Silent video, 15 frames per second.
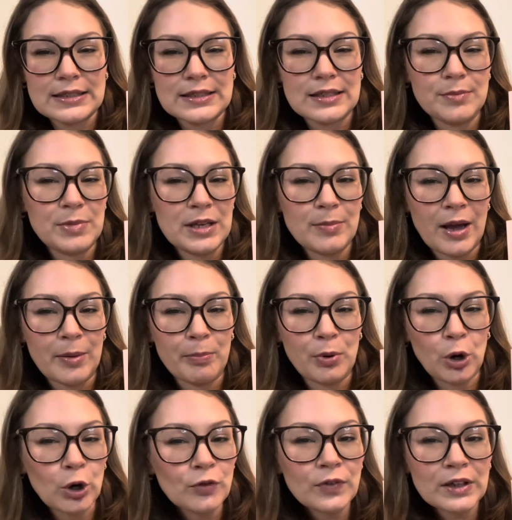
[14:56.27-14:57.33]
to be my
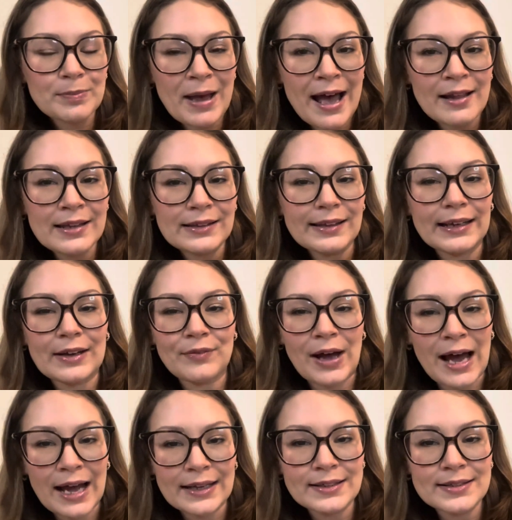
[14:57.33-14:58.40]
perfect palette, like if
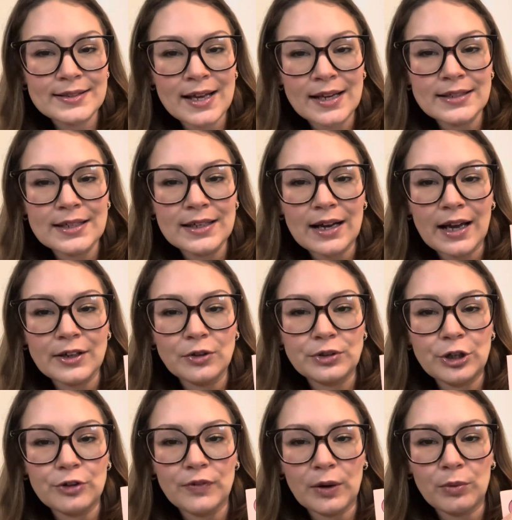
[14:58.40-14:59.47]
I designed it, I don't
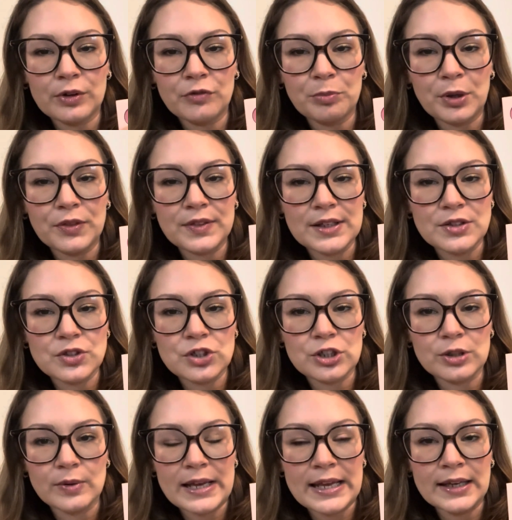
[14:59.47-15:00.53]
know if I would have put these
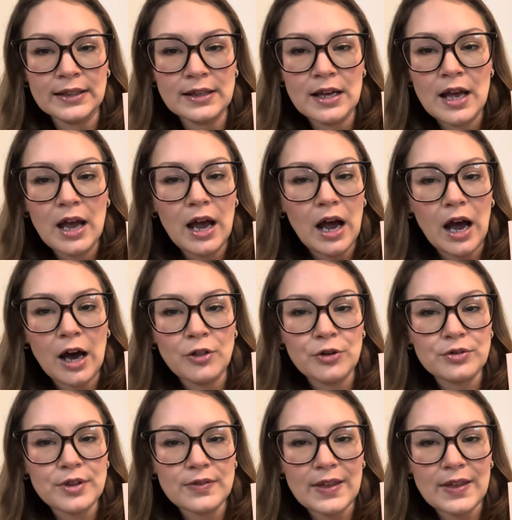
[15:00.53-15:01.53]
two in. Other than